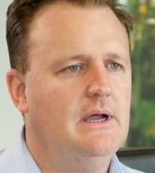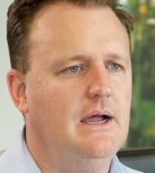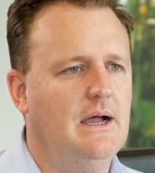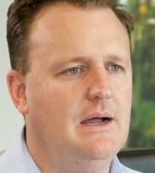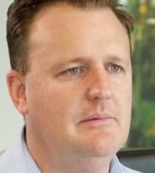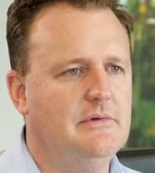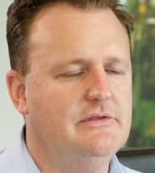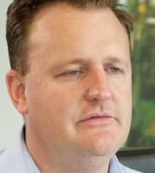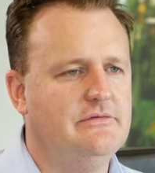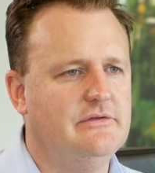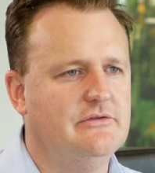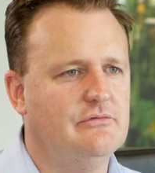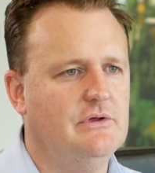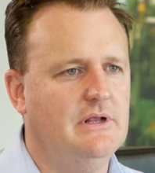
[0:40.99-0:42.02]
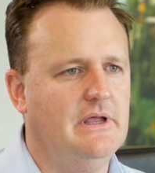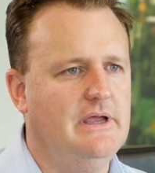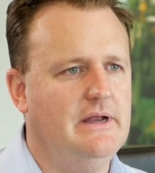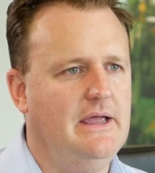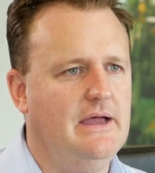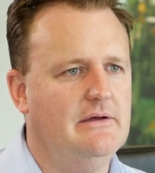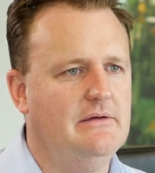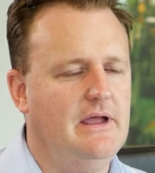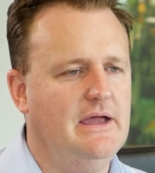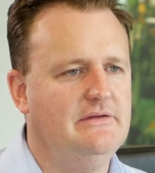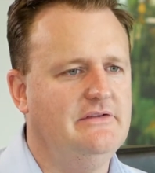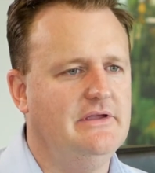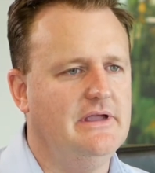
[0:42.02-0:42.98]
Um, it's, it's really in our,
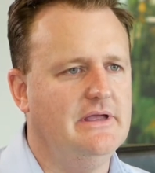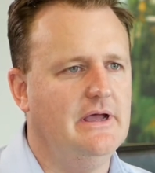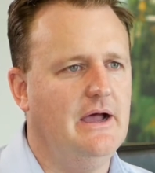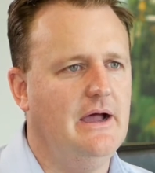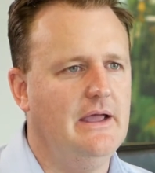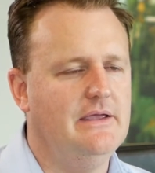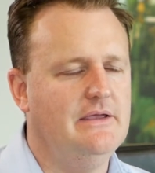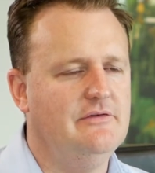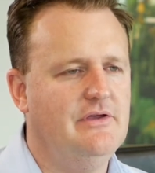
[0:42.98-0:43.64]
our DNA.